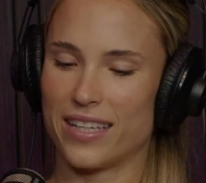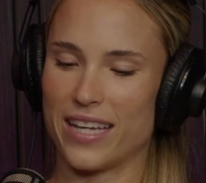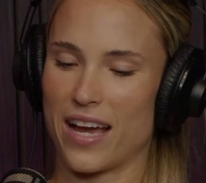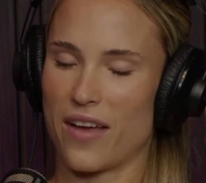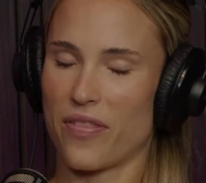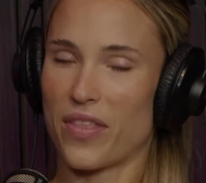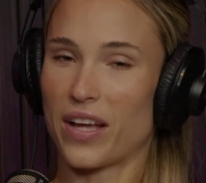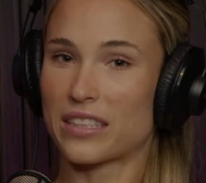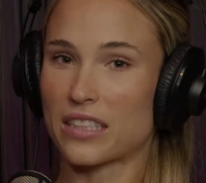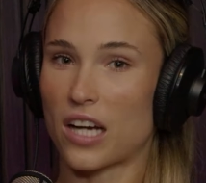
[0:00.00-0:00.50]
yeah,
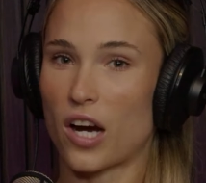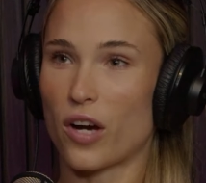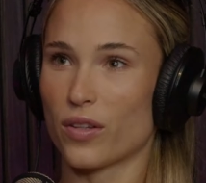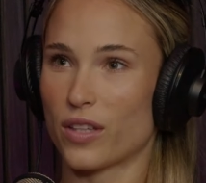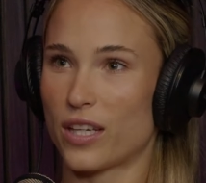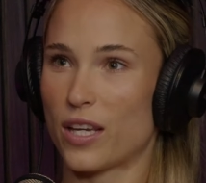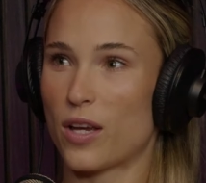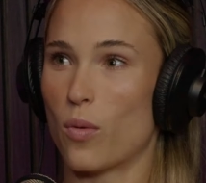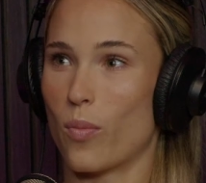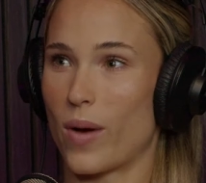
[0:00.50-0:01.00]
that's
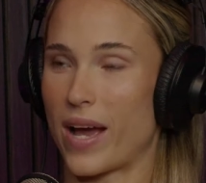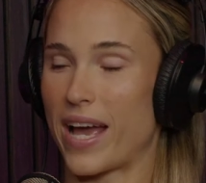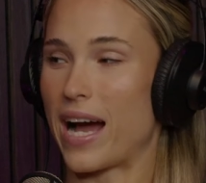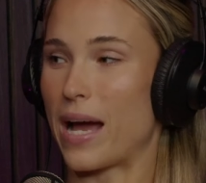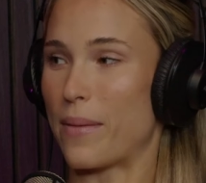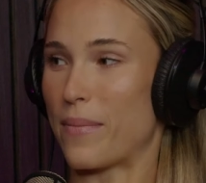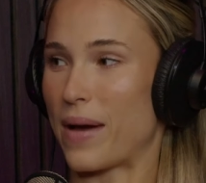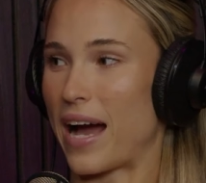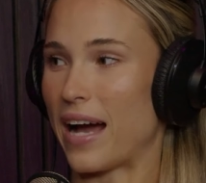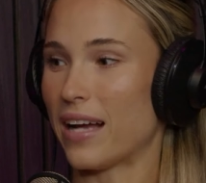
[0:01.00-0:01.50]
currently where
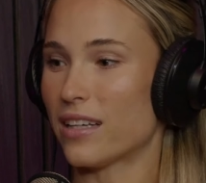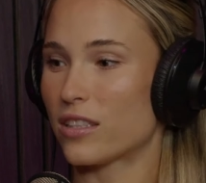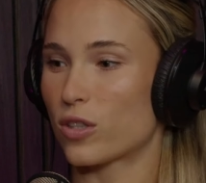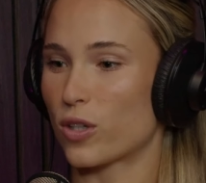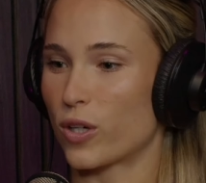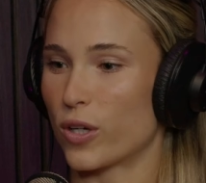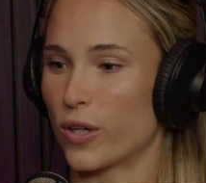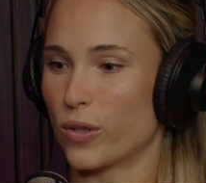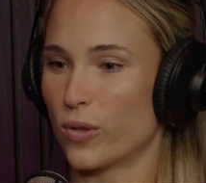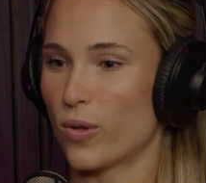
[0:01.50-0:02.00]
I'm at.
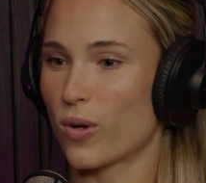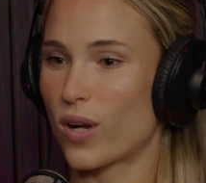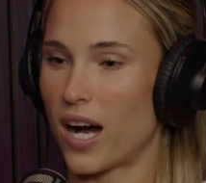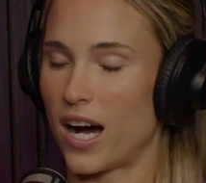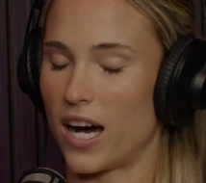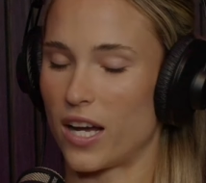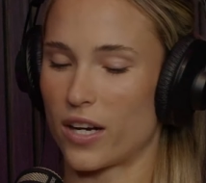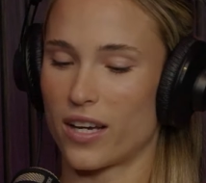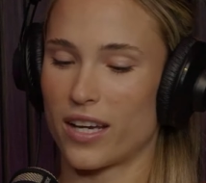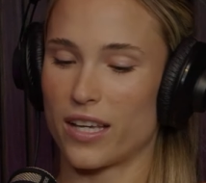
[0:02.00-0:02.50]
So look
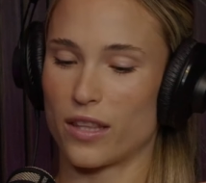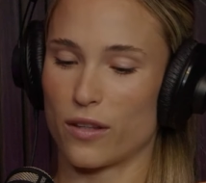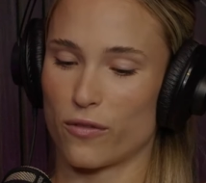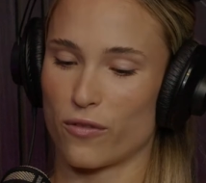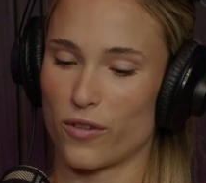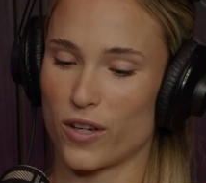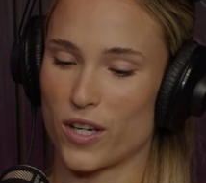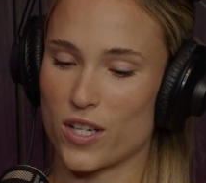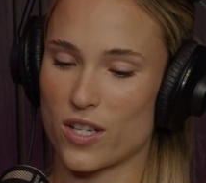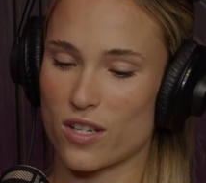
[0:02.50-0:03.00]
harder in the
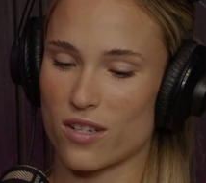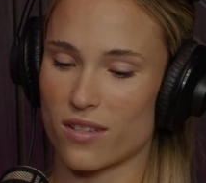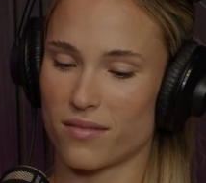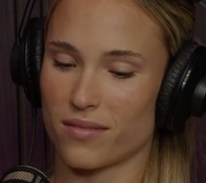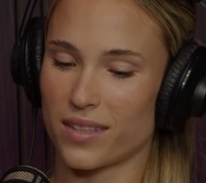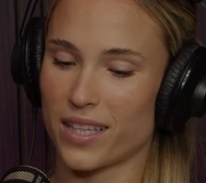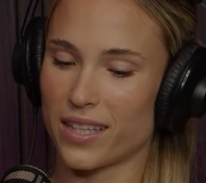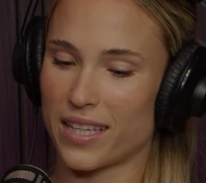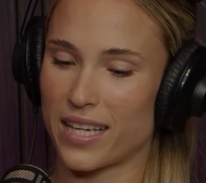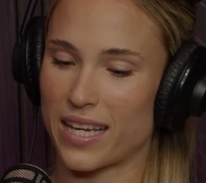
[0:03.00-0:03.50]
fridge,
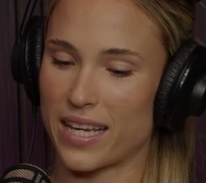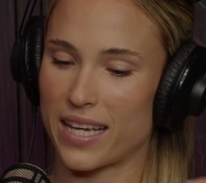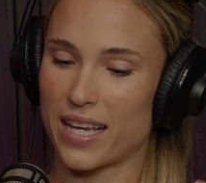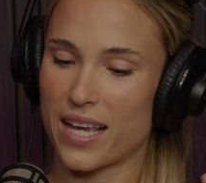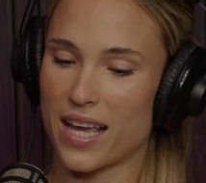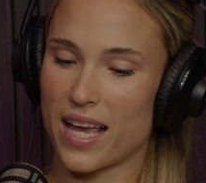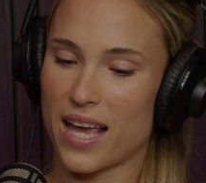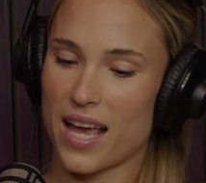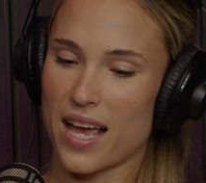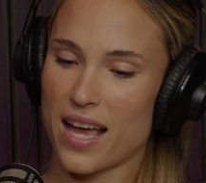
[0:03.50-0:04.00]
Lily.
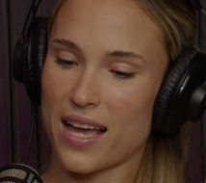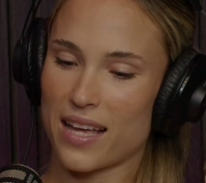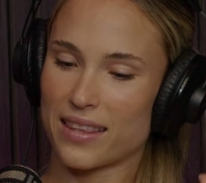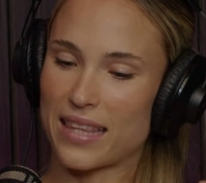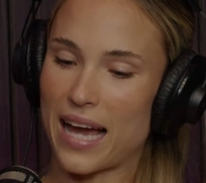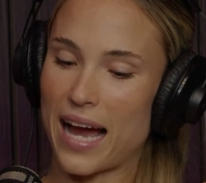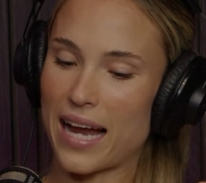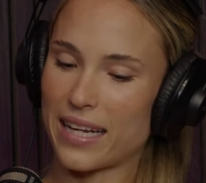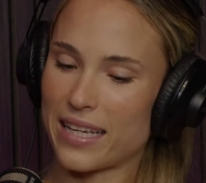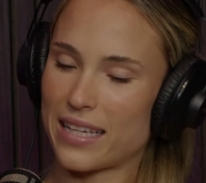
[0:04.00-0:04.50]

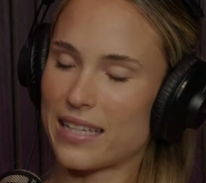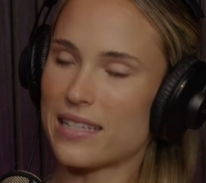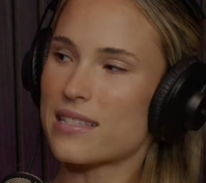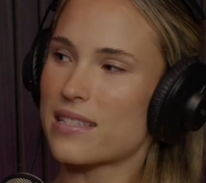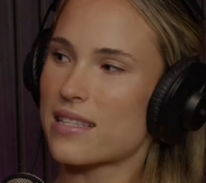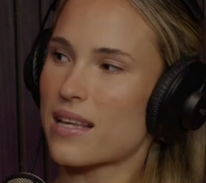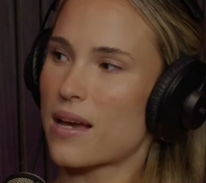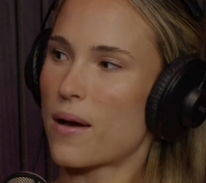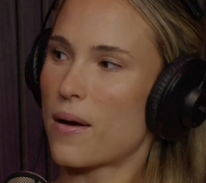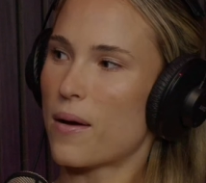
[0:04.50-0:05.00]
That
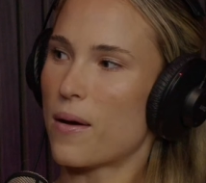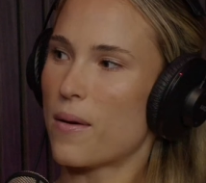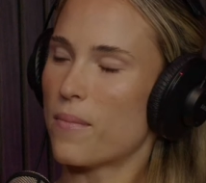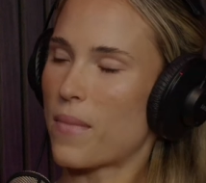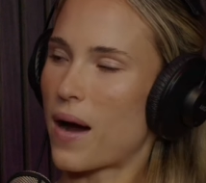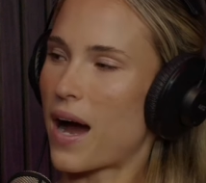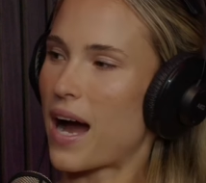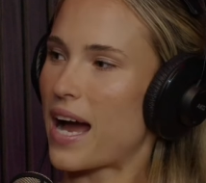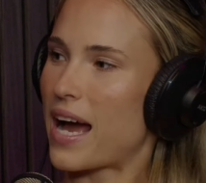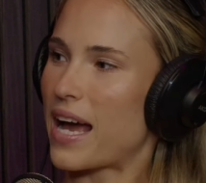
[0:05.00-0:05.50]
is
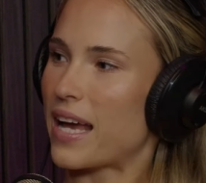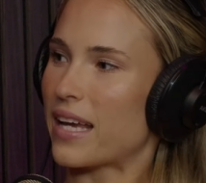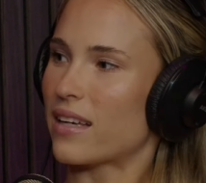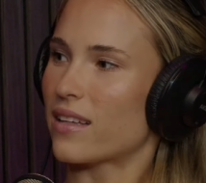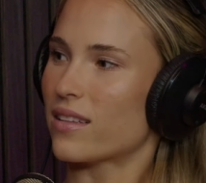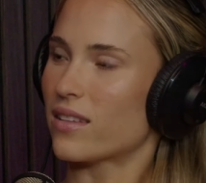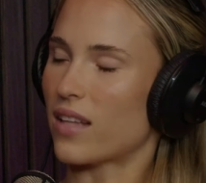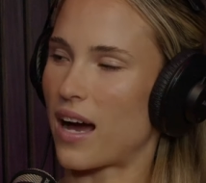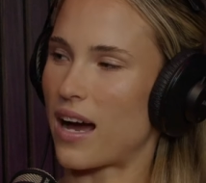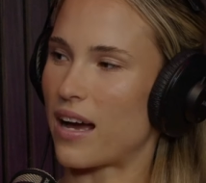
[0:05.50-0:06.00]
my
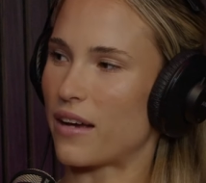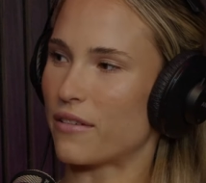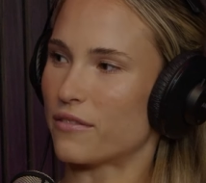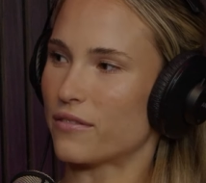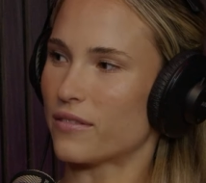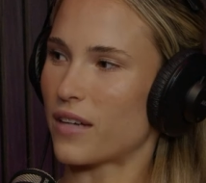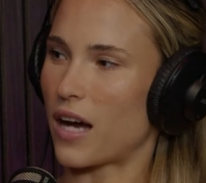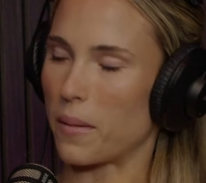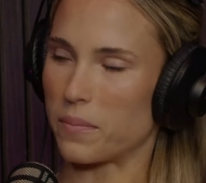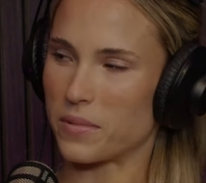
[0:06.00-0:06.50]

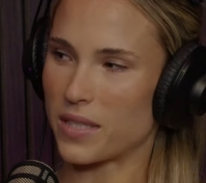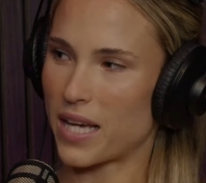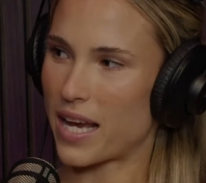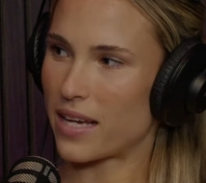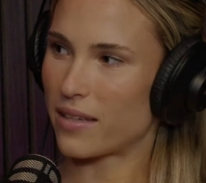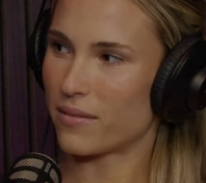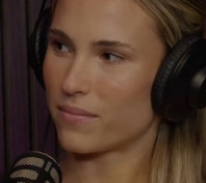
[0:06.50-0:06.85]
life update.